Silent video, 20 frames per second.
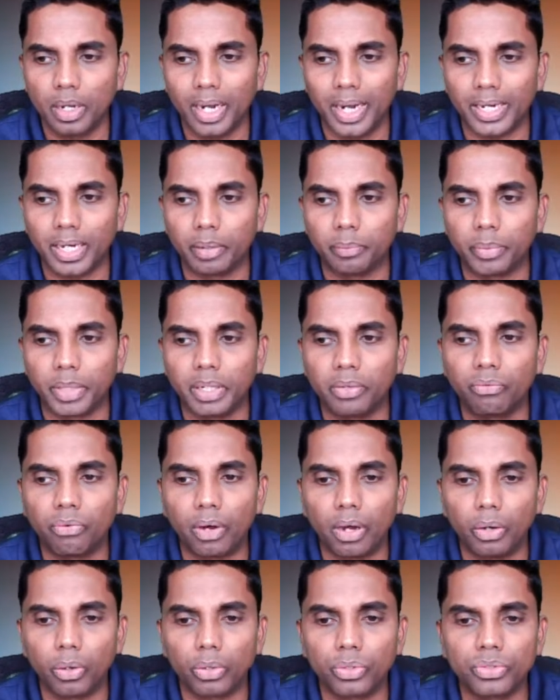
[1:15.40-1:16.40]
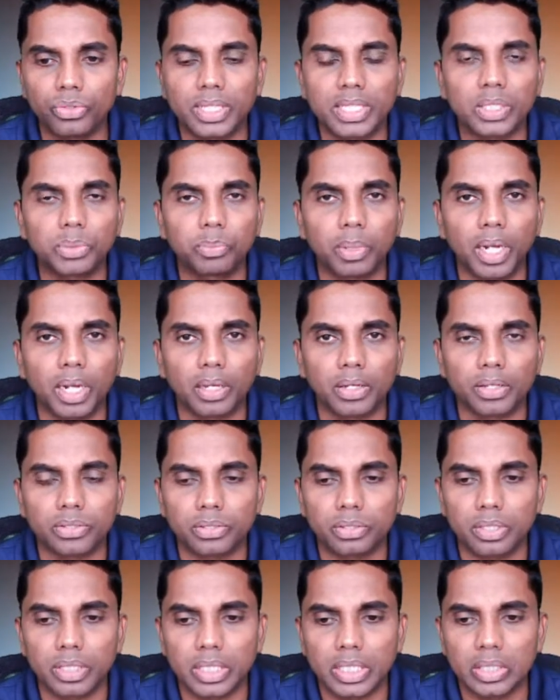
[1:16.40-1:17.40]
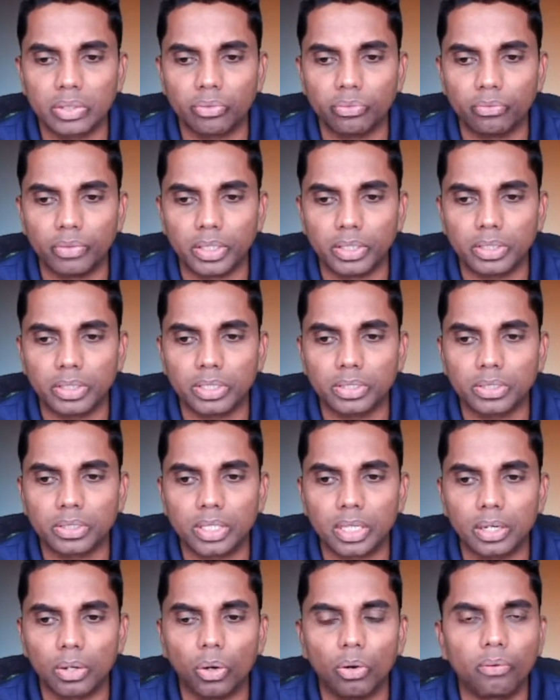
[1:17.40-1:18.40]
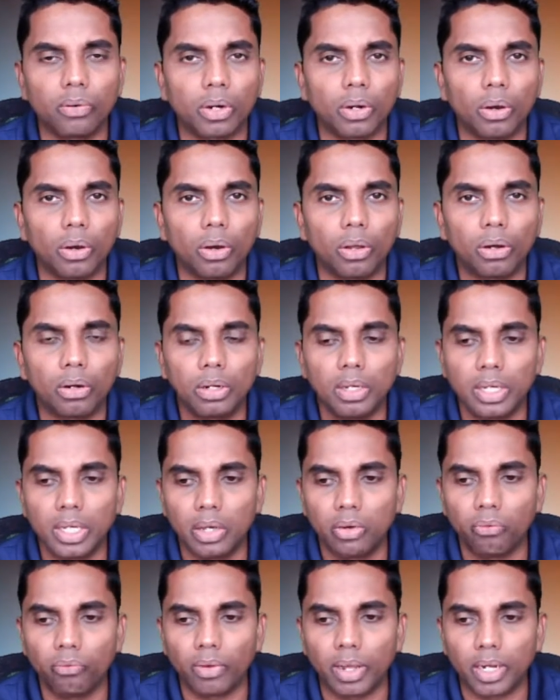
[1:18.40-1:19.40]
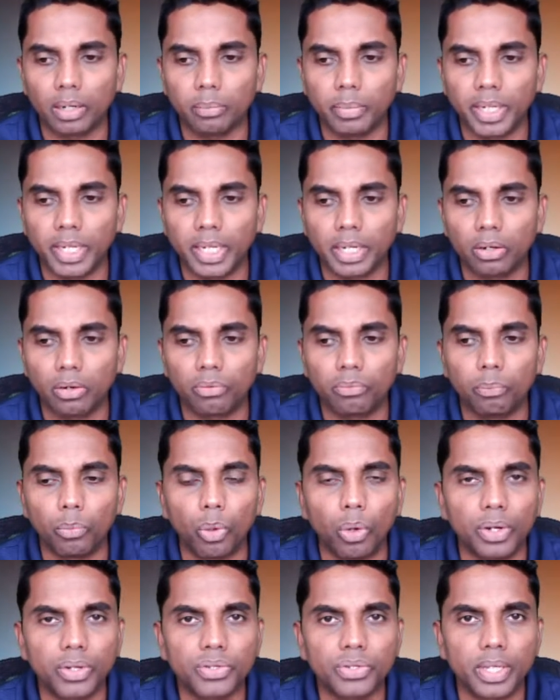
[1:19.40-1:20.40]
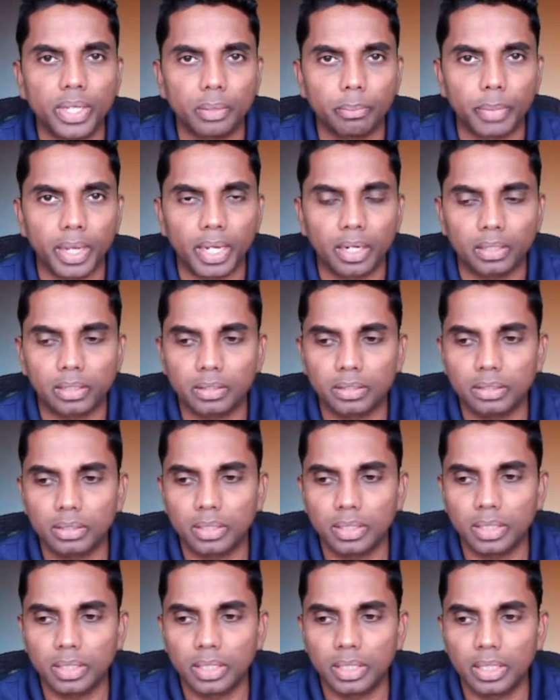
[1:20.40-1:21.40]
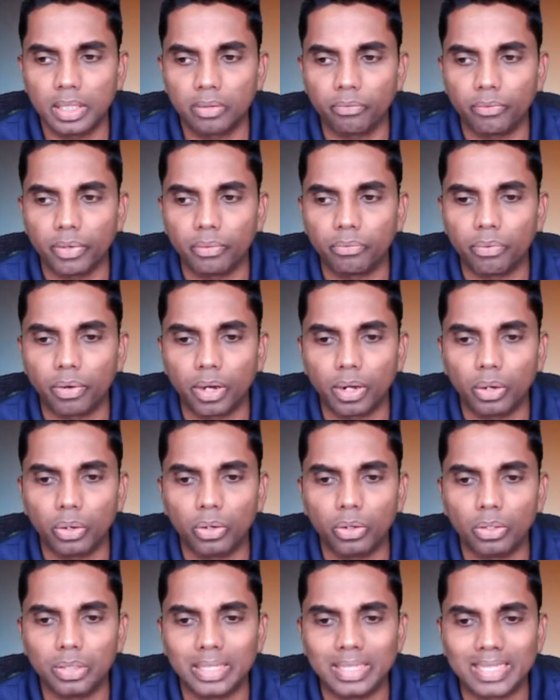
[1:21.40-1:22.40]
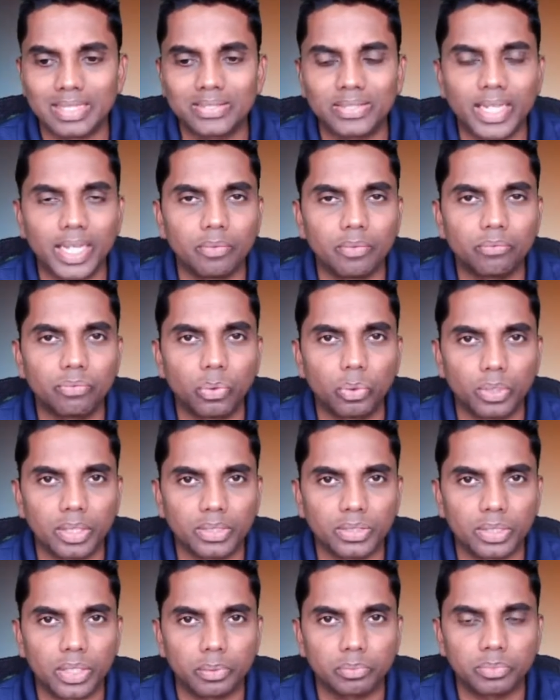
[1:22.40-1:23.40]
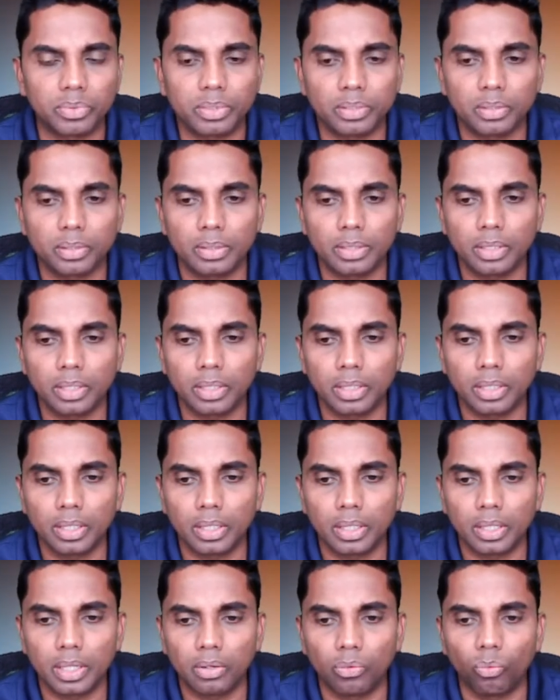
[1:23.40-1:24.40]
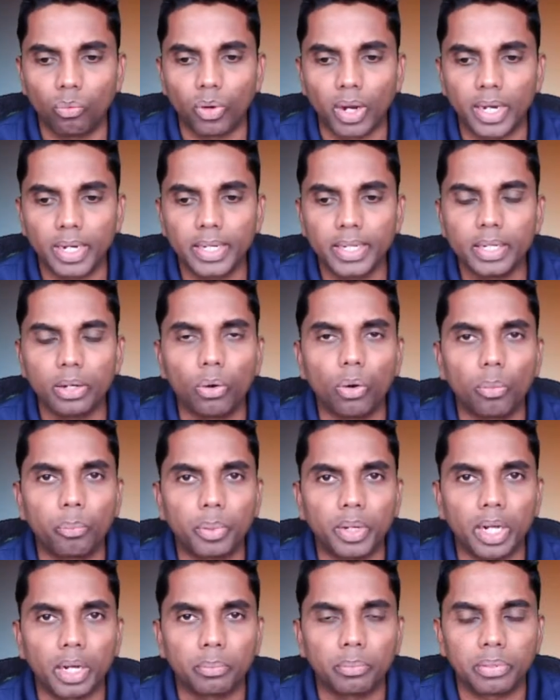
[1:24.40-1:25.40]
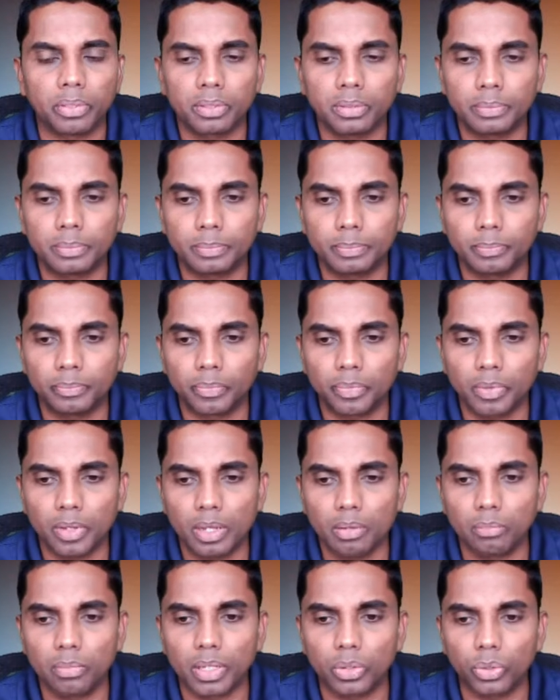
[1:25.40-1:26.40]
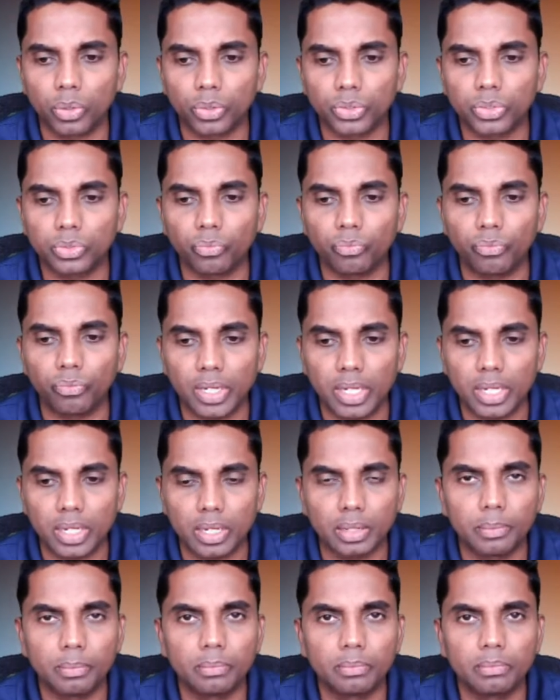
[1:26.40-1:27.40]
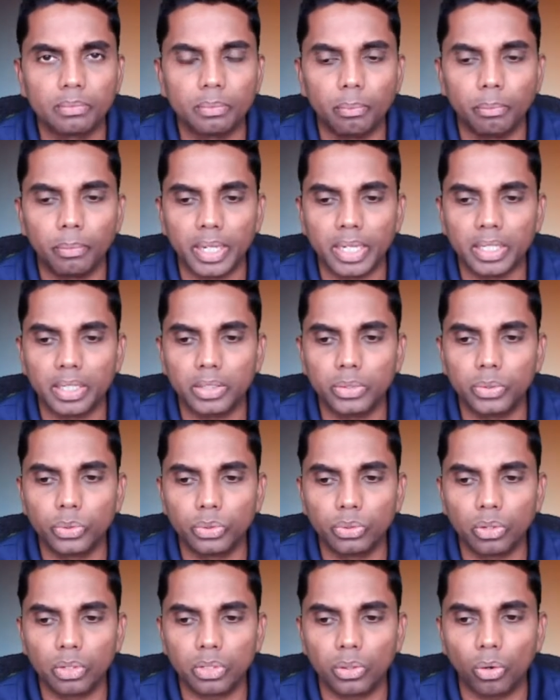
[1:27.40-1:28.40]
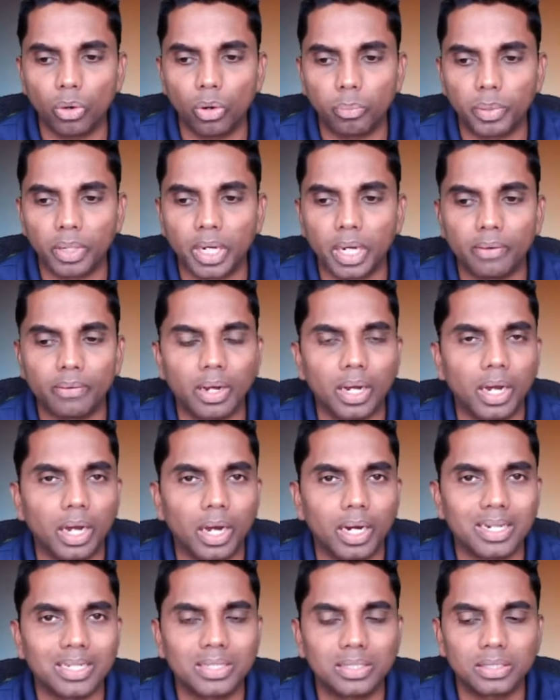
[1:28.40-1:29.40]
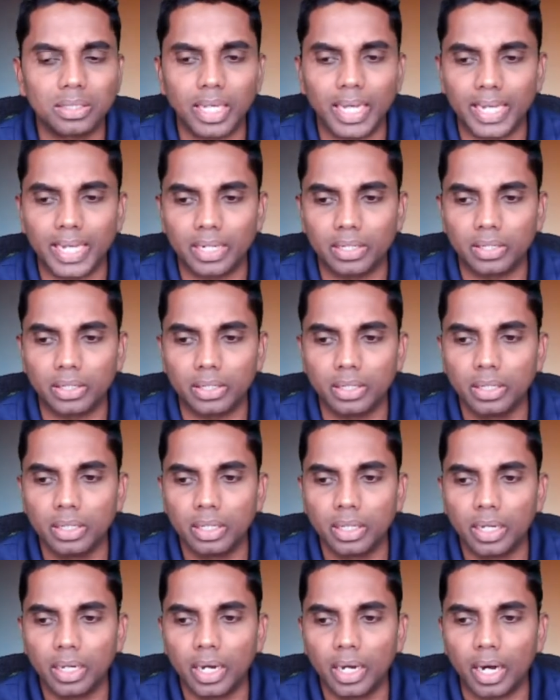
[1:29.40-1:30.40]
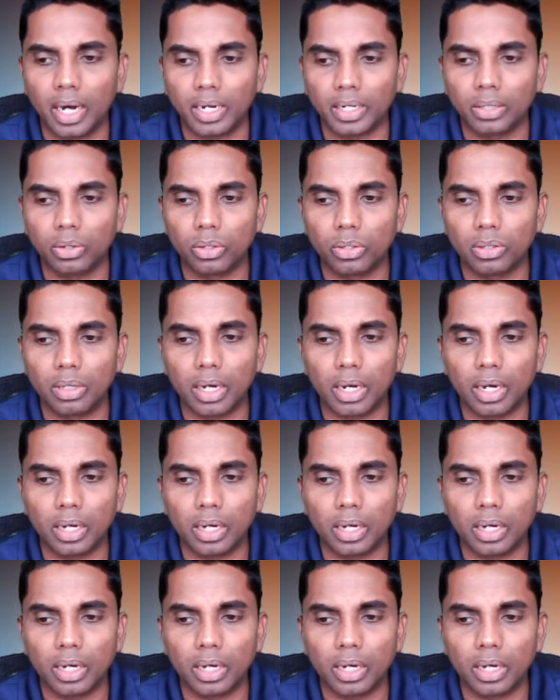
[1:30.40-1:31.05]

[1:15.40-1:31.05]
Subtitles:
IMD follows six pillars, which is the overall well-being of boys and men. We follow in the same 40 steps. Why open up? Because we men do not open our hearts and are not